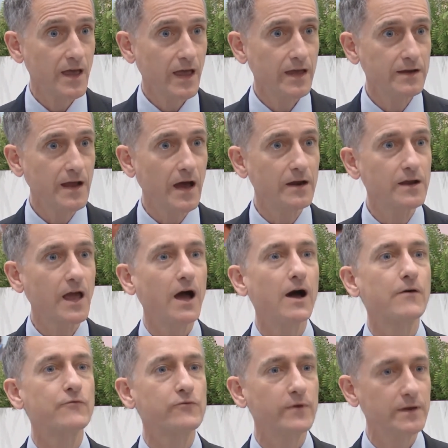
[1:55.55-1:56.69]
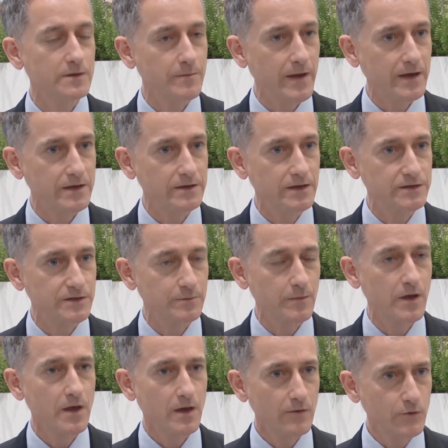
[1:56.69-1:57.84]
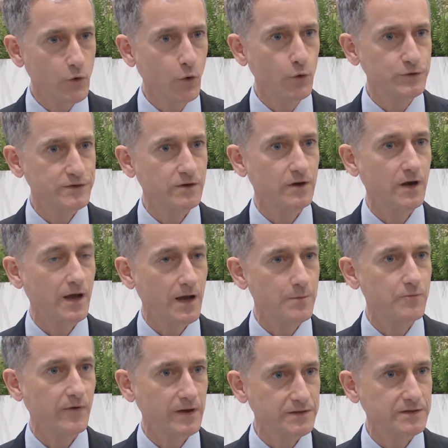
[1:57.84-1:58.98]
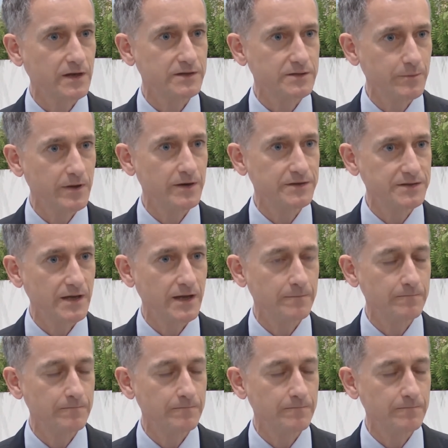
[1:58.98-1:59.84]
in uncovering the mechanism of cortical hyperexcitability.